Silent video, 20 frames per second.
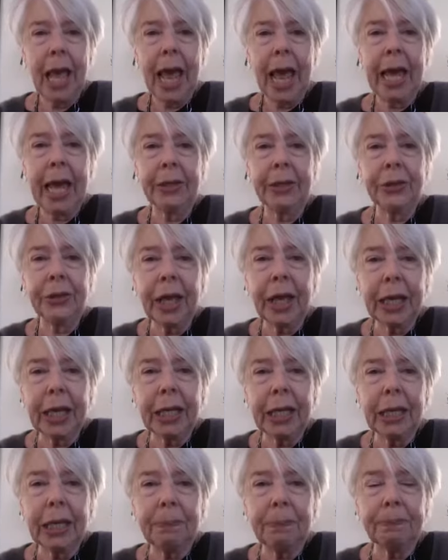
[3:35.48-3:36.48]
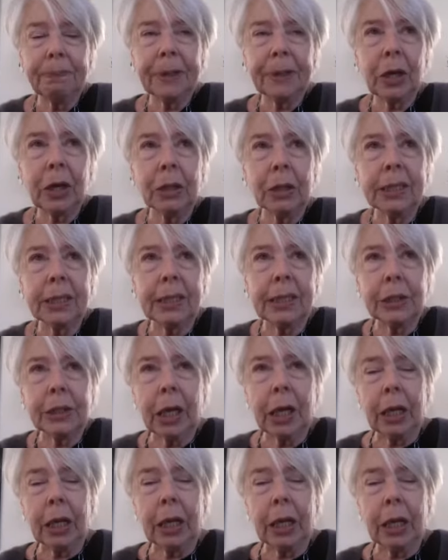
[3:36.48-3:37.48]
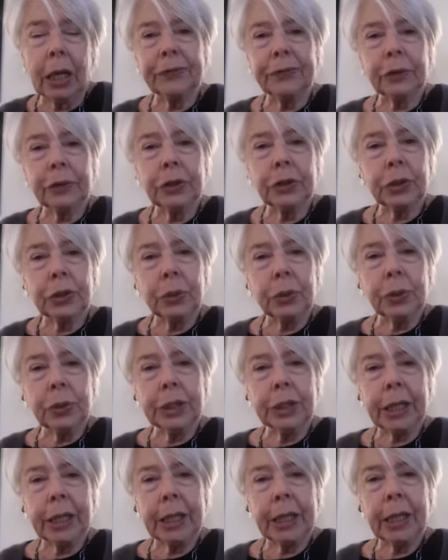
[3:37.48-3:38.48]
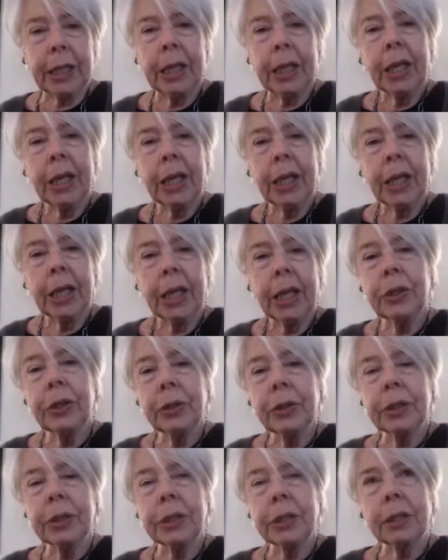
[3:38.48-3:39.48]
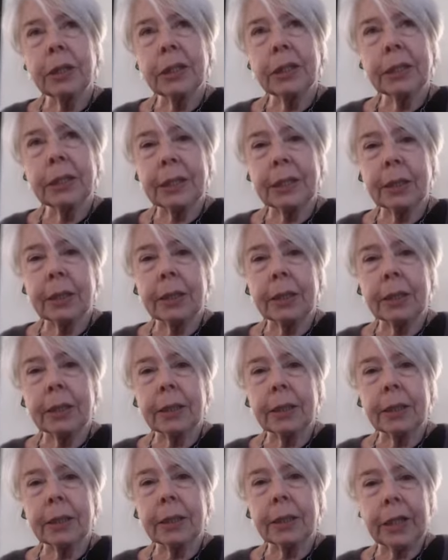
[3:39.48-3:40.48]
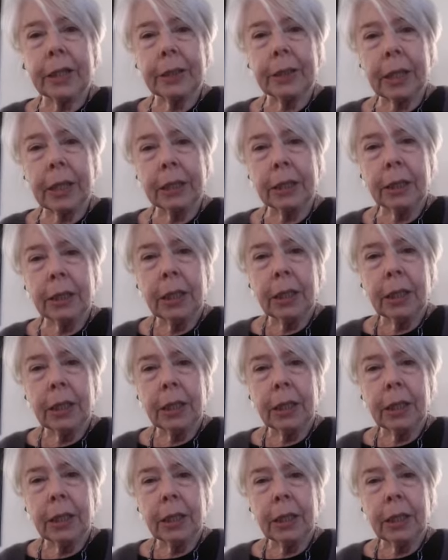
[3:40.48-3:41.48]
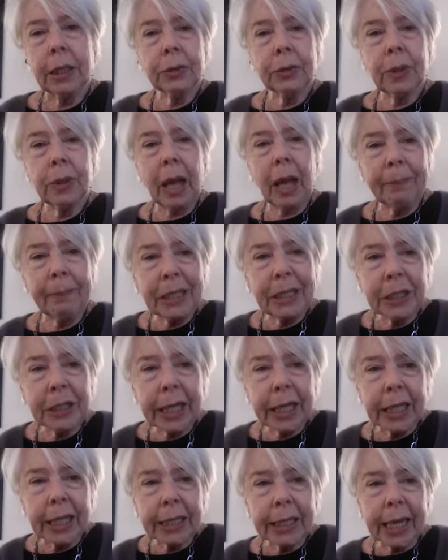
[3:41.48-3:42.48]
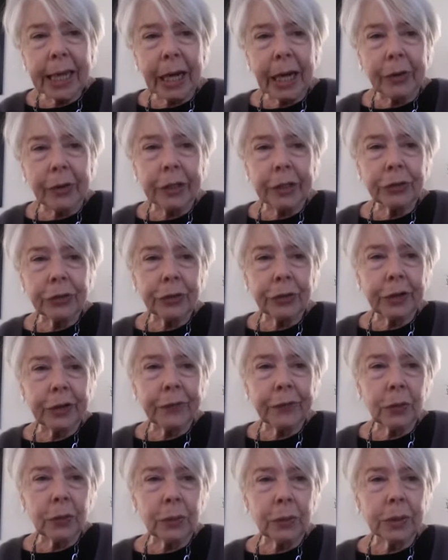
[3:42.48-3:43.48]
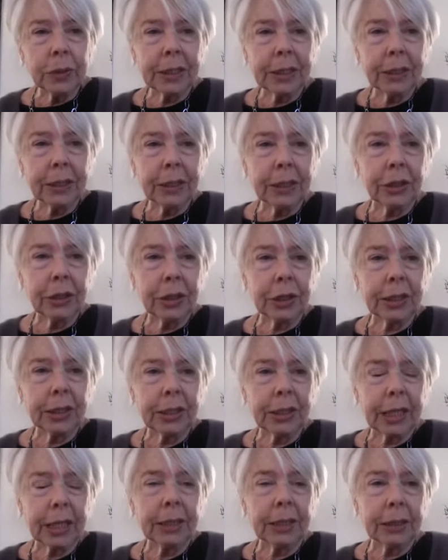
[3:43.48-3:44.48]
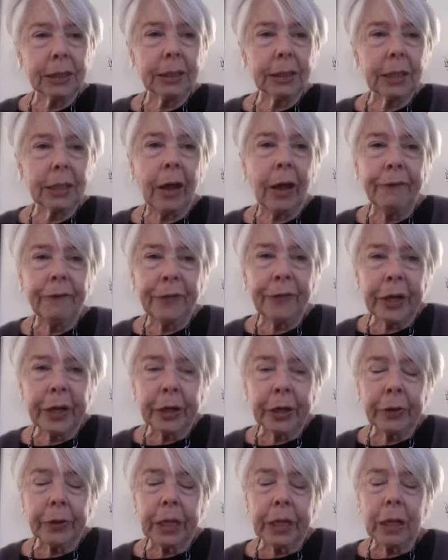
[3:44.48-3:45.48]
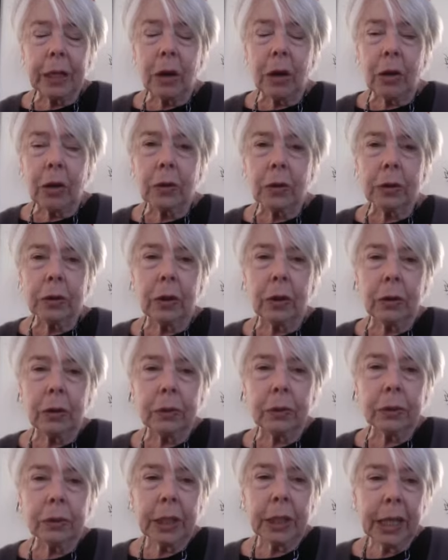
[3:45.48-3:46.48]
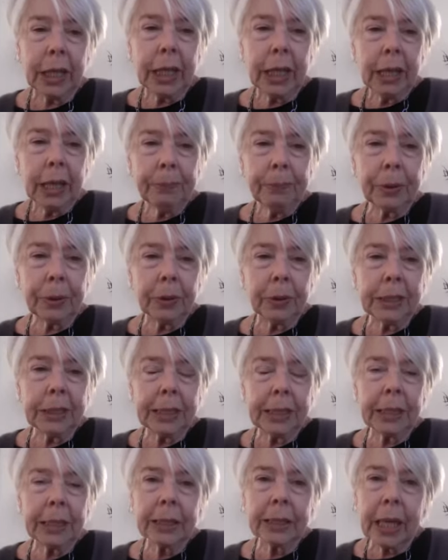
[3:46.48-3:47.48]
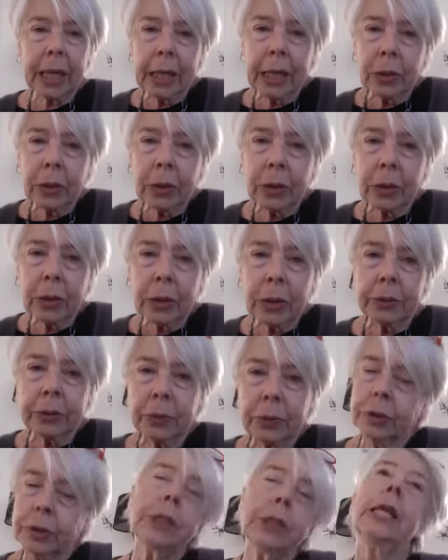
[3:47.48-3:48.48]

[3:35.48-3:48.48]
And because the time was very short here, they used an existing tree. To get a kauri tree, of course, is it's a very long process, and also the wood